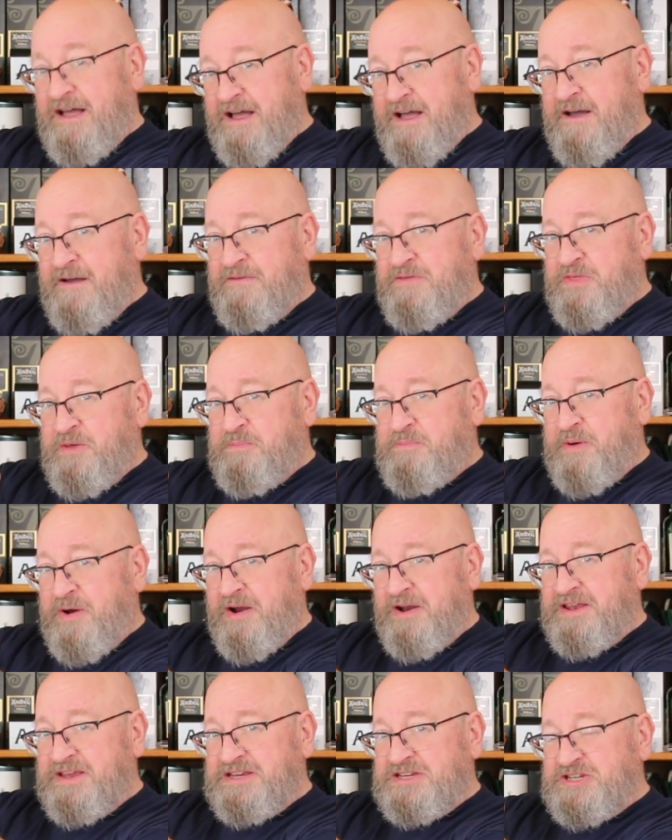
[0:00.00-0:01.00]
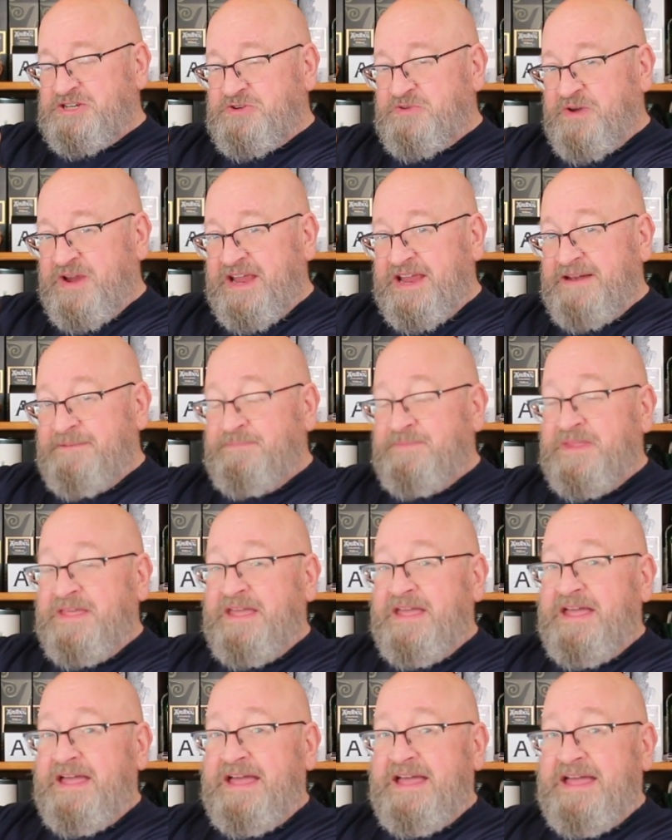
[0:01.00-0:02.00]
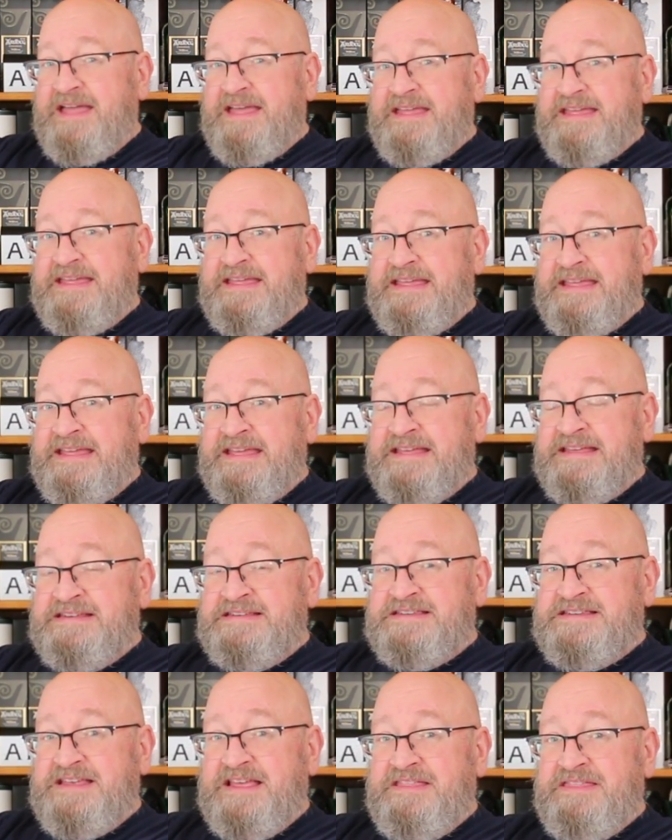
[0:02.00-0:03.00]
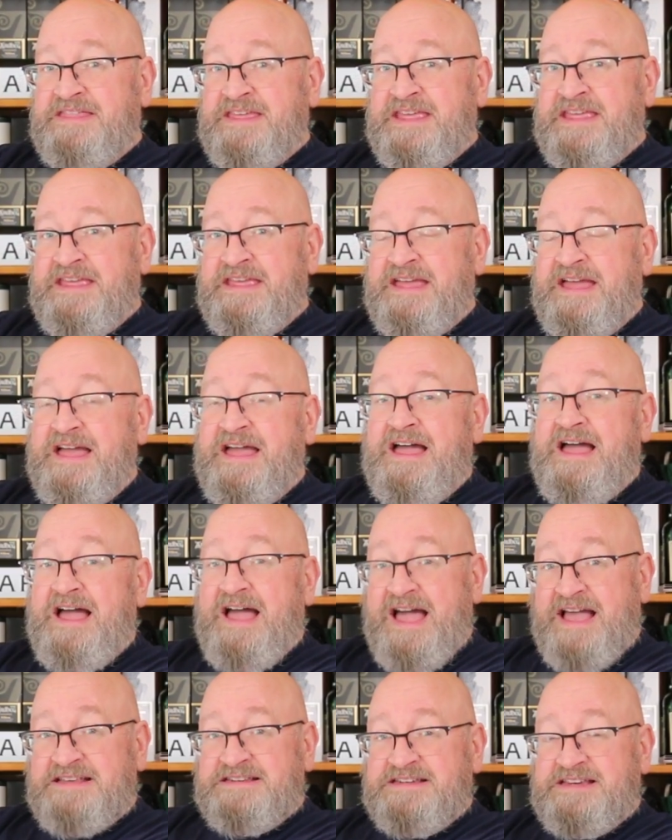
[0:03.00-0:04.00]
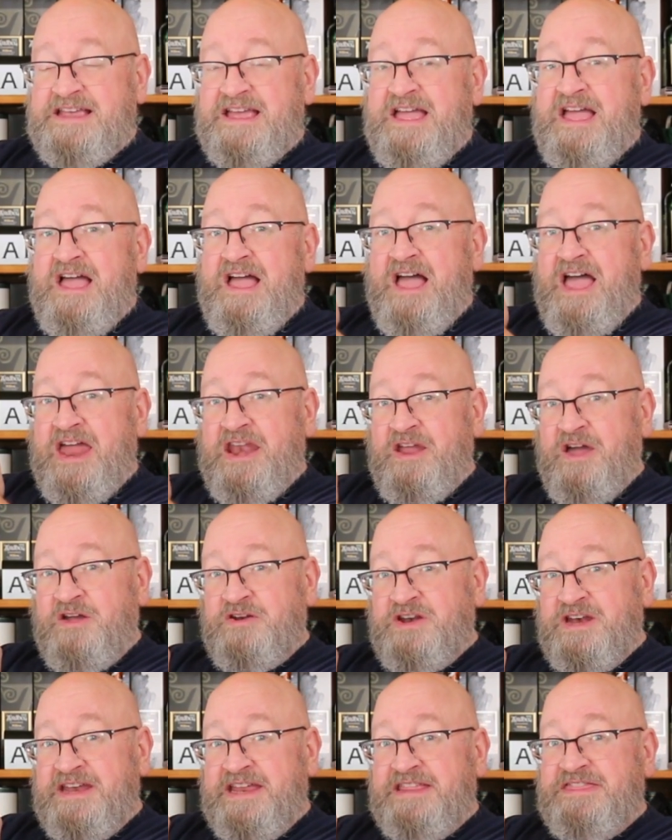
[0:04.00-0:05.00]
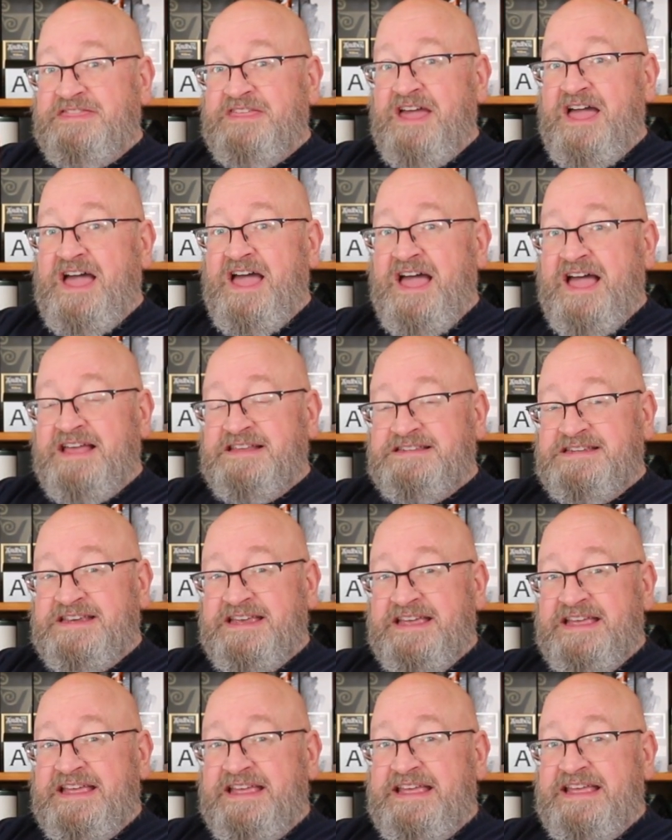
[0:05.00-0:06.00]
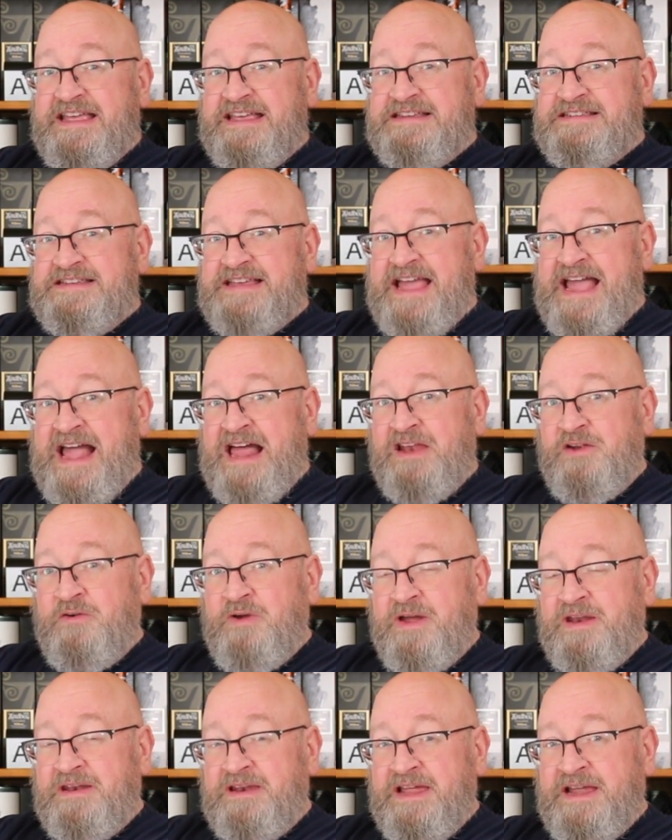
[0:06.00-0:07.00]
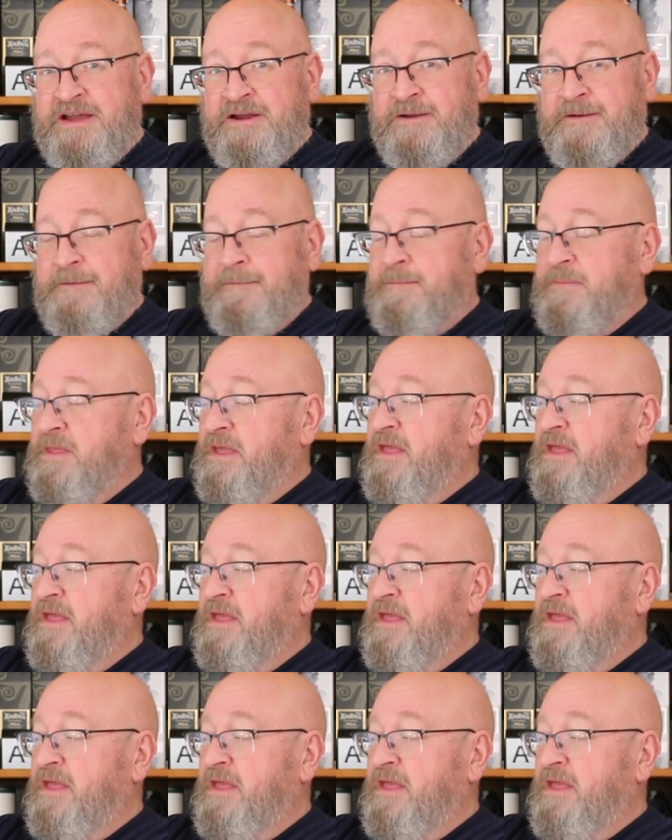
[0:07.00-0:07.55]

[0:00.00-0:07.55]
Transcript: of the barley strain uh, is the husk, and underneath the husk is the aleurone layer.